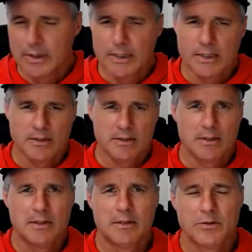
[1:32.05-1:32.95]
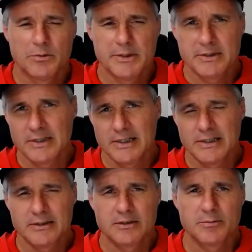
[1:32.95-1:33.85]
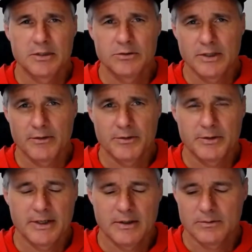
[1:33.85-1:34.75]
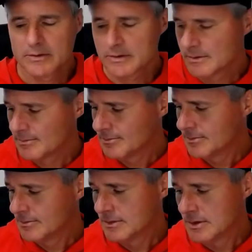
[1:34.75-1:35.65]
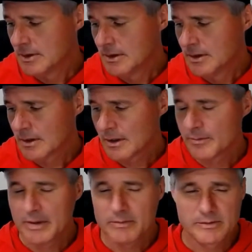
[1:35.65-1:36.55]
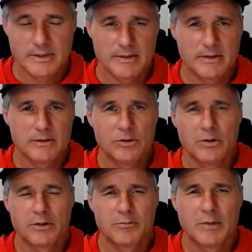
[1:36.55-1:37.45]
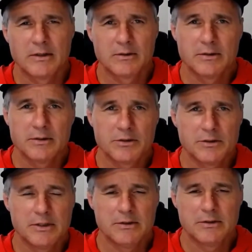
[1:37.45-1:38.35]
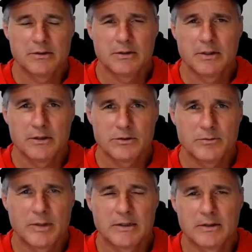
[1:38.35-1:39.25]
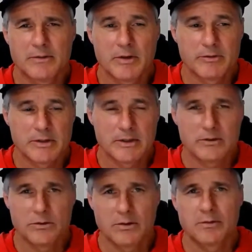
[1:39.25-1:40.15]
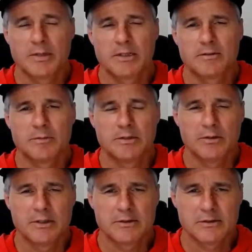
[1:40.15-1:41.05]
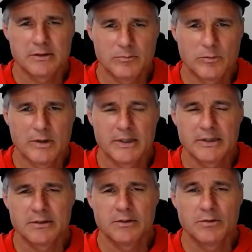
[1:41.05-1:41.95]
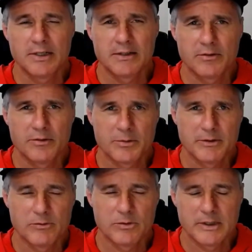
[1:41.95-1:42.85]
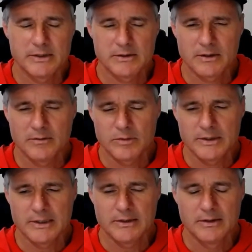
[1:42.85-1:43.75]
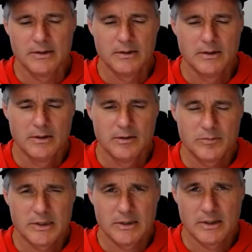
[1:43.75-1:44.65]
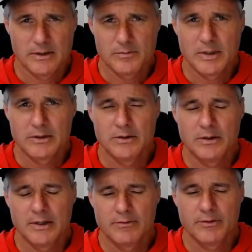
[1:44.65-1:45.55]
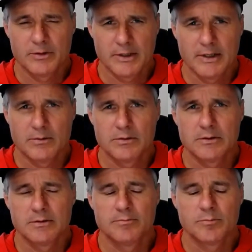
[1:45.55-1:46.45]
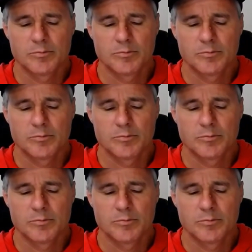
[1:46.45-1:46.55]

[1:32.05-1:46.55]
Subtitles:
And the reason it is because you got 30 hours. A lot of people say the 200 miler is easier than a 100 miler. I've never done a 200 miler, but you get sleep breaks and you got 3 or 4 days to complete it. But in a 100 miler, you have 30 hours.